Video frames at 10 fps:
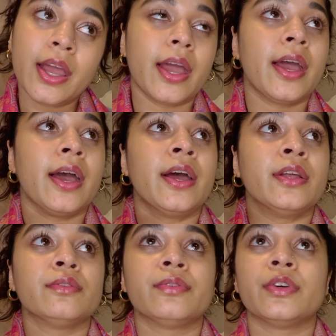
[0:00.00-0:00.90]

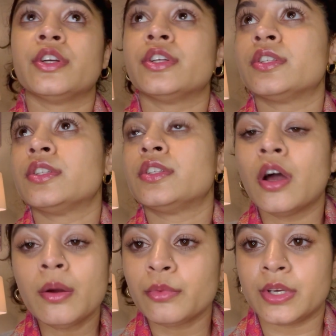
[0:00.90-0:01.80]
And for
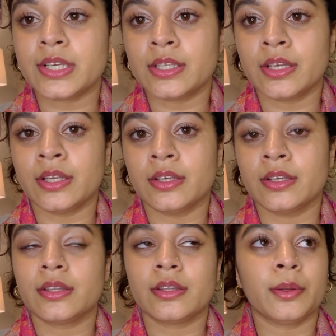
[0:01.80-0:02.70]
some
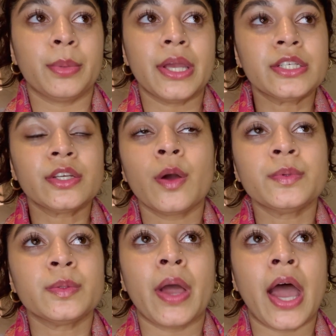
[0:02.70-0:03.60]
reason, the patient
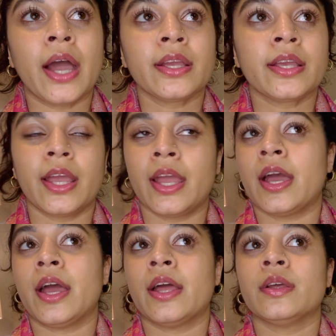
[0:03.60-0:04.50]
comes back
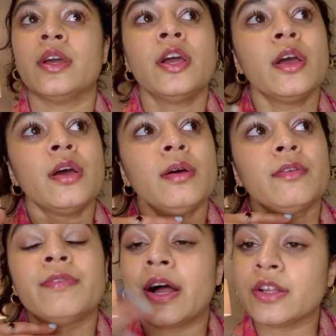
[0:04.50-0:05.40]
and
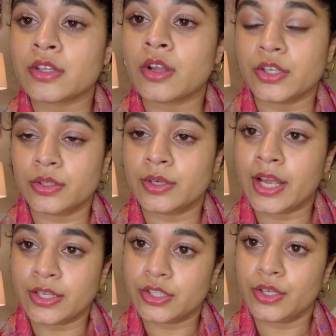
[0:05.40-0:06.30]
files a lawsuit
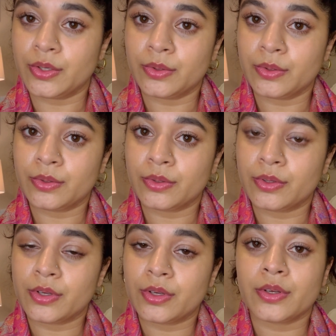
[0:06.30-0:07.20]
against you.
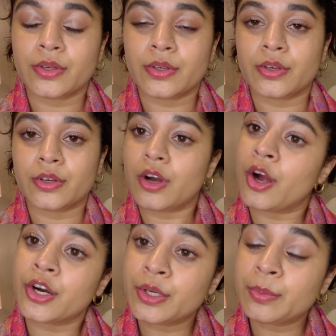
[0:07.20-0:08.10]

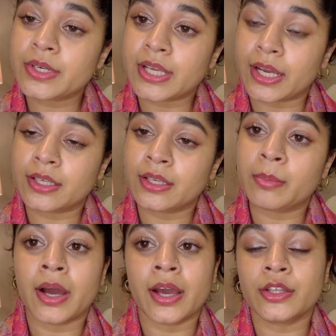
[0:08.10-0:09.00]
Are you protected
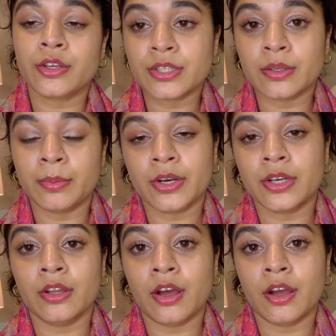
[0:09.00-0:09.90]
by the Good
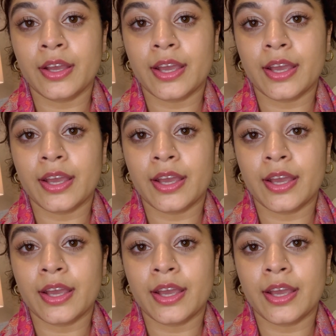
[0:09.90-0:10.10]
Samaritan law